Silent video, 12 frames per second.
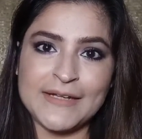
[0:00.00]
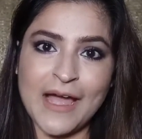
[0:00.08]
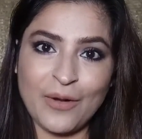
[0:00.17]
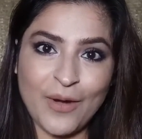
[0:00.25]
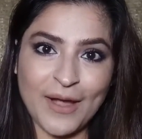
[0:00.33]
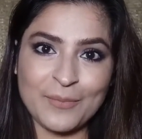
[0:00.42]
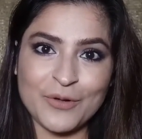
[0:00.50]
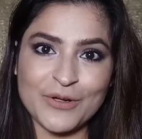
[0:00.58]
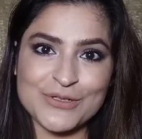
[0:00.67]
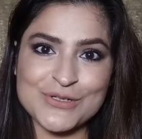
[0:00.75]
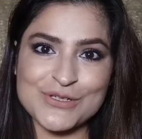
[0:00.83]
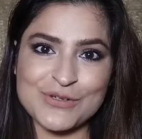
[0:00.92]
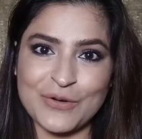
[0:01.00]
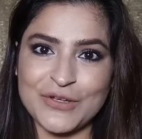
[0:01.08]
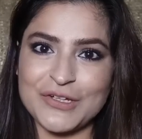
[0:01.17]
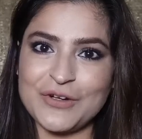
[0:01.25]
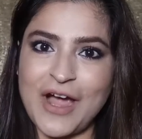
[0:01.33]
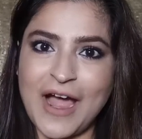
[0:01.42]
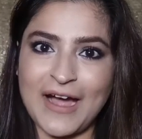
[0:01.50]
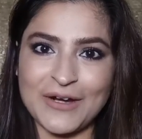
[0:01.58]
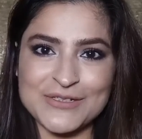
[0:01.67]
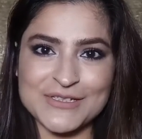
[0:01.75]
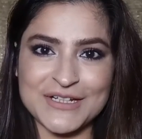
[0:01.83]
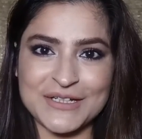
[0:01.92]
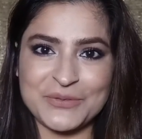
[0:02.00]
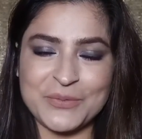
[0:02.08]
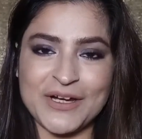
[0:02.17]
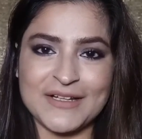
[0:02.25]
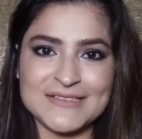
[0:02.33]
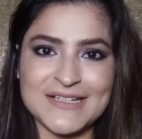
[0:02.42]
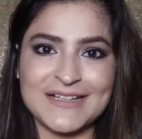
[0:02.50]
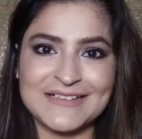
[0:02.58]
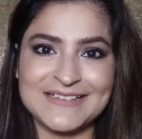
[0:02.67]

Now I'm going to show you how to convert